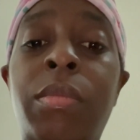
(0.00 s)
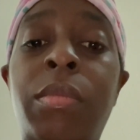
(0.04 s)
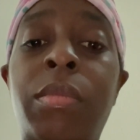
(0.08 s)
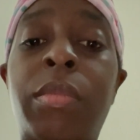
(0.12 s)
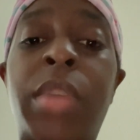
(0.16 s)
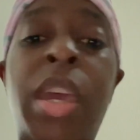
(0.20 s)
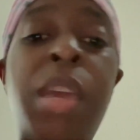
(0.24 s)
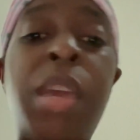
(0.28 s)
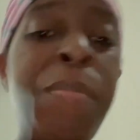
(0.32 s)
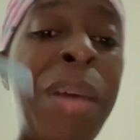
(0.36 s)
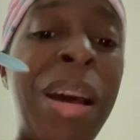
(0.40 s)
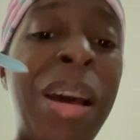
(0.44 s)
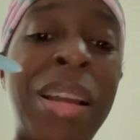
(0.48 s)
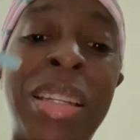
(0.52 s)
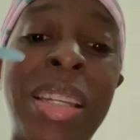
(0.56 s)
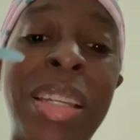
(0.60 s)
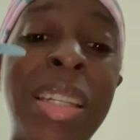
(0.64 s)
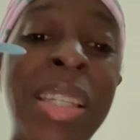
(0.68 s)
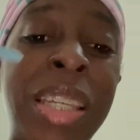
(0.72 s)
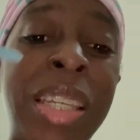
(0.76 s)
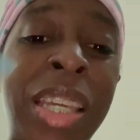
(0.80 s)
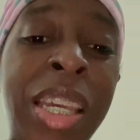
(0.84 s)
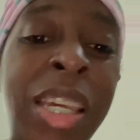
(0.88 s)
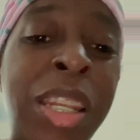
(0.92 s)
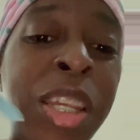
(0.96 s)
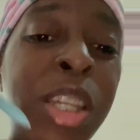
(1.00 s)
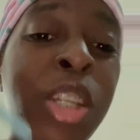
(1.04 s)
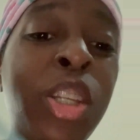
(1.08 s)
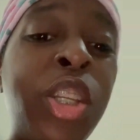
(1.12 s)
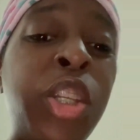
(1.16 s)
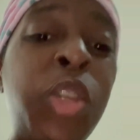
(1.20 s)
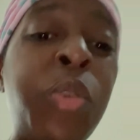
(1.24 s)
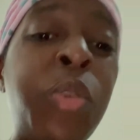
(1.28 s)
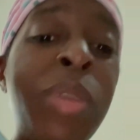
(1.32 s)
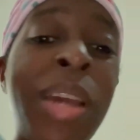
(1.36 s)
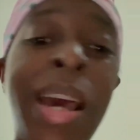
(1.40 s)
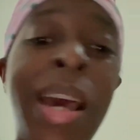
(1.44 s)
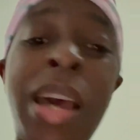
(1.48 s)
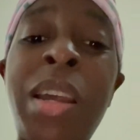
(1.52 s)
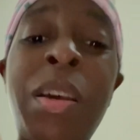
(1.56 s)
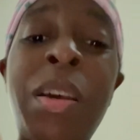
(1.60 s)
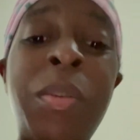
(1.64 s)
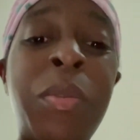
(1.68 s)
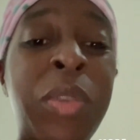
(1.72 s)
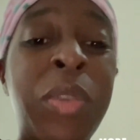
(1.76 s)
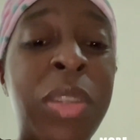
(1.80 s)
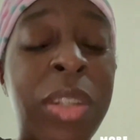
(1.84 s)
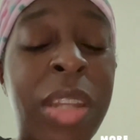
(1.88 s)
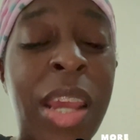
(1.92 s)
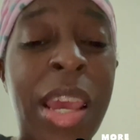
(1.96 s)
They about to get it. Do you not
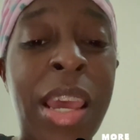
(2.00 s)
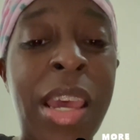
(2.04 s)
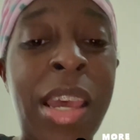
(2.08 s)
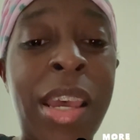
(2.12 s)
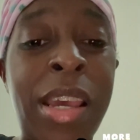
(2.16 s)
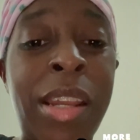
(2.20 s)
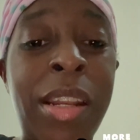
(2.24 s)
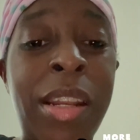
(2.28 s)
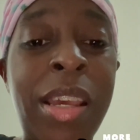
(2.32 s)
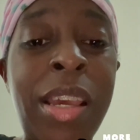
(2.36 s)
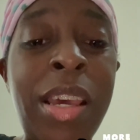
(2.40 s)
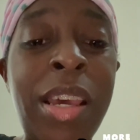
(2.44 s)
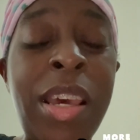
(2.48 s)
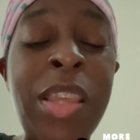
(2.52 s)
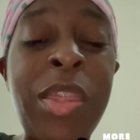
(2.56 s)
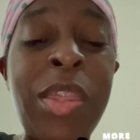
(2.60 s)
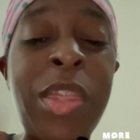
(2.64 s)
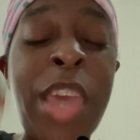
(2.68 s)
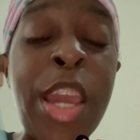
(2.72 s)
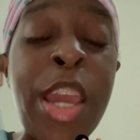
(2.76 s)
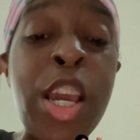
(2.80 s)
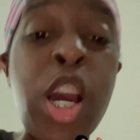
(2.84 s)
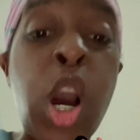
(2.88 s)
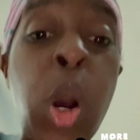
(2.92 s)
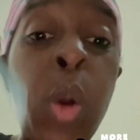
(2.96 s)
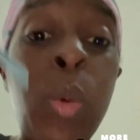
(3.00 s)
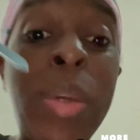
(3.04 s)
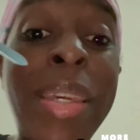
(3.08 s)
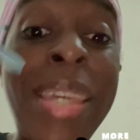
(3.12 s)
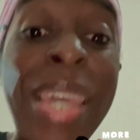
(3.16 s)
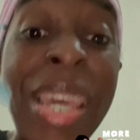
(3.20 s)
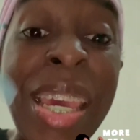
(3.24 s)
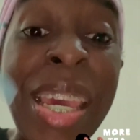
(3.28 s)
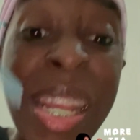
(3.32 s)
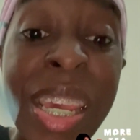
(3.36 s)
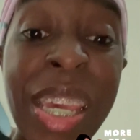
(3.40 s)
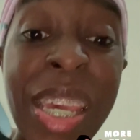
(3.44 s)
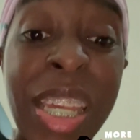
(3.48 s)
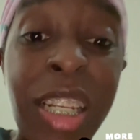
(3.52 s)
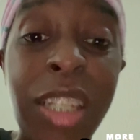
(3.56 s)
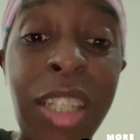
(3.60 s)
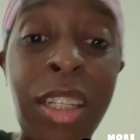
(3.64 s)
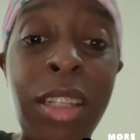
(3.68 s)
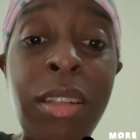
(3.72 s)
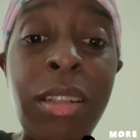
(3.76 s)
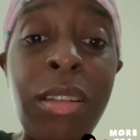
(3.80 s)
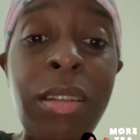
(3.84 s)
understand? They going to get it.